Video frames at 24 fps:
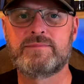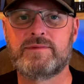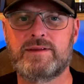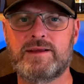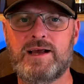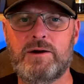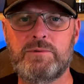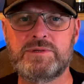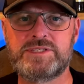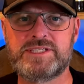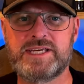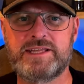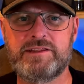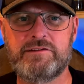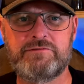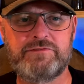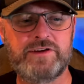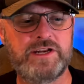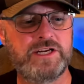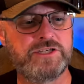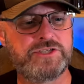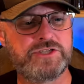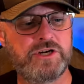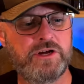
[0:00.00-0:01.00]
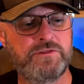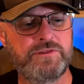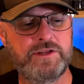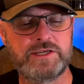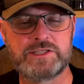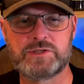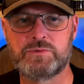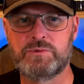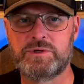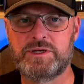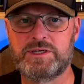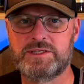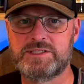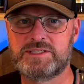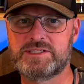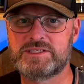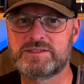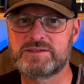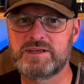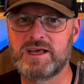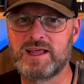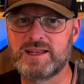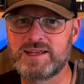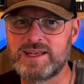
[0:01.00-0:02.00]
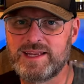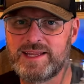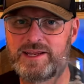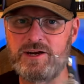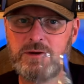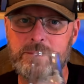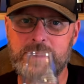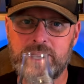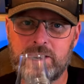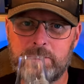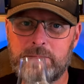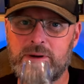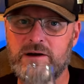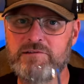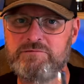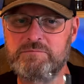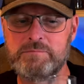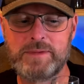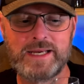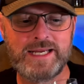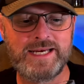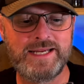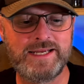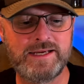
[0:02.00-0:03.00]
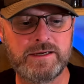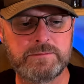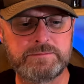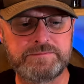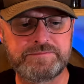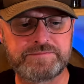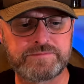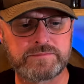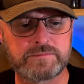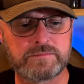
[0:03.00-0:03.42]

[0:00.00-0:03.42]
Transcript: I would say the finish on this one is a little bit above medium.